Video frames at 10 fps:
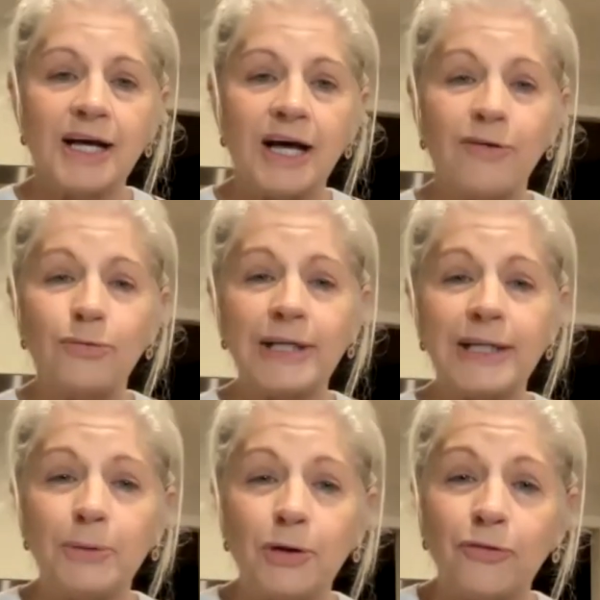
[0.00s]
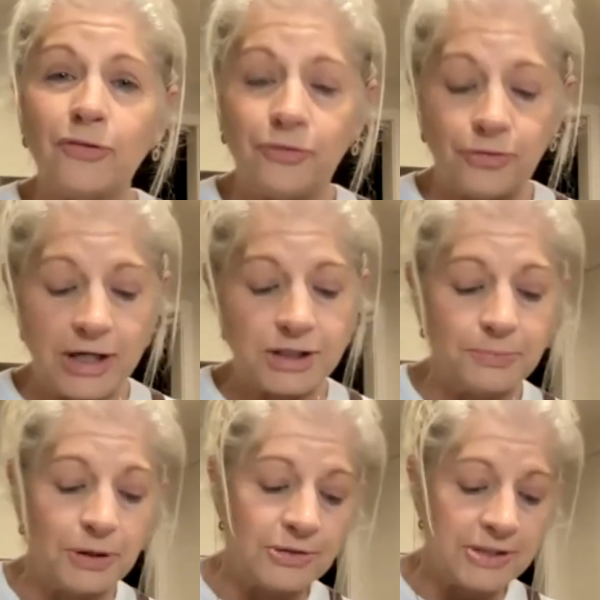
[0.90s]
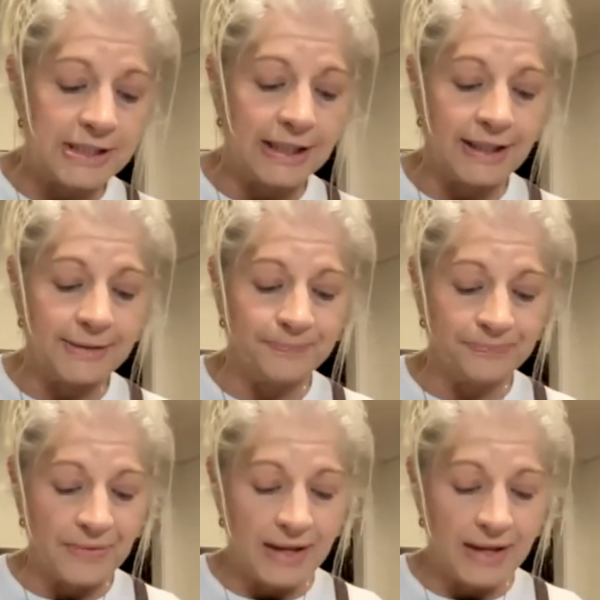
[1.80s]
a really beautiful fresh muesli,